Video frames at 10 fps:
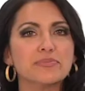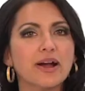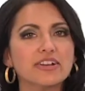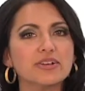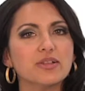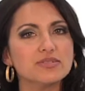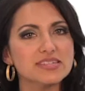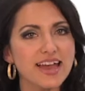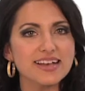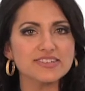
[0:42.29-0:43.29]
the market closed
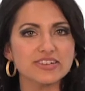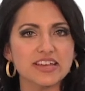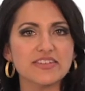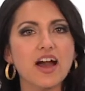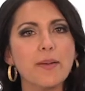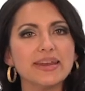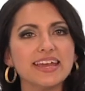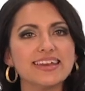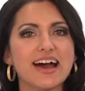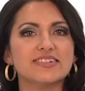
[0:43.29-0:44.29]
yesterday, the
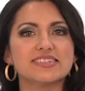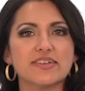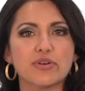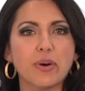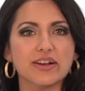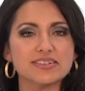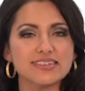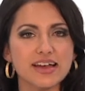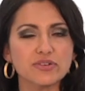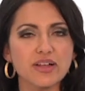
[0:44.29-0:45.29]
company announced they've acquired
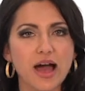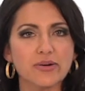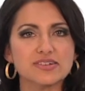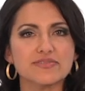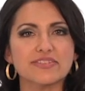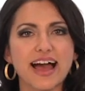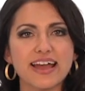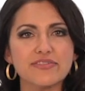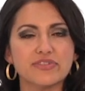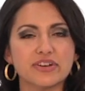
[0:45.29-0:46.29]
several hours of
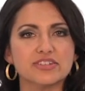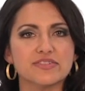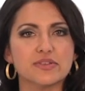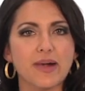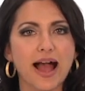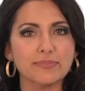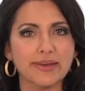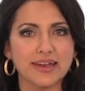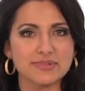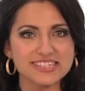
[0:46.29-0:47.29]
live footage of the rock
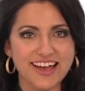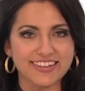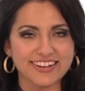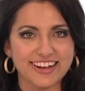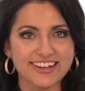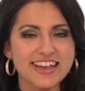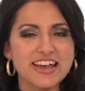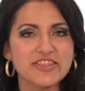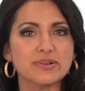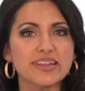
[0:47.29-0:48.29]
band Metallica.
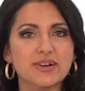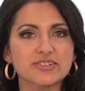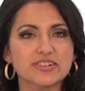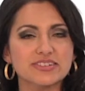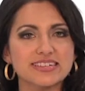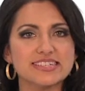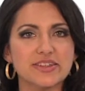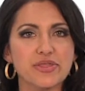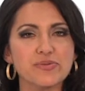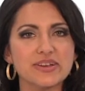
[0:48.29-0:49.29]
They will now turn this
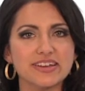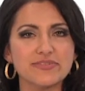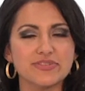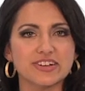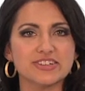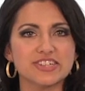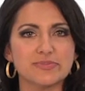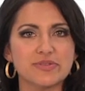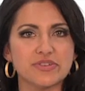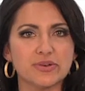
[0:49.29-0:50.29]
into 3D footage
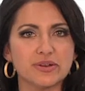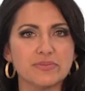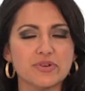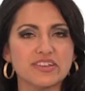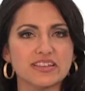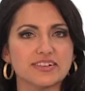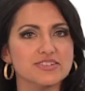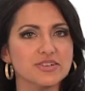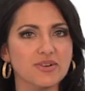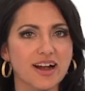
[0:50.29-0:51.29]
to be viewed in movie
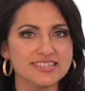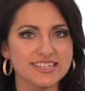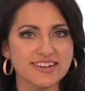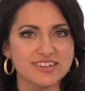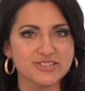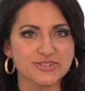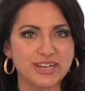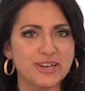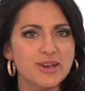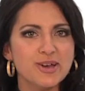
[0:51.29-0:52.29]
theaters across the
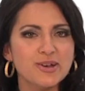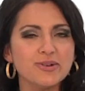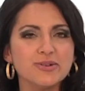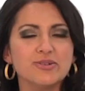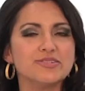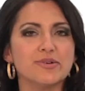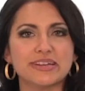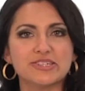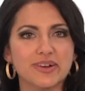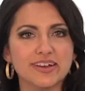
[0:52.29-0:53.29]
country. Who knew so
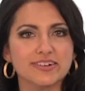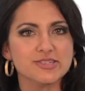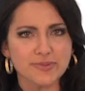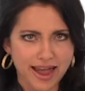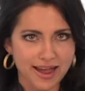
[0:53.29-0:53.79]
many traders were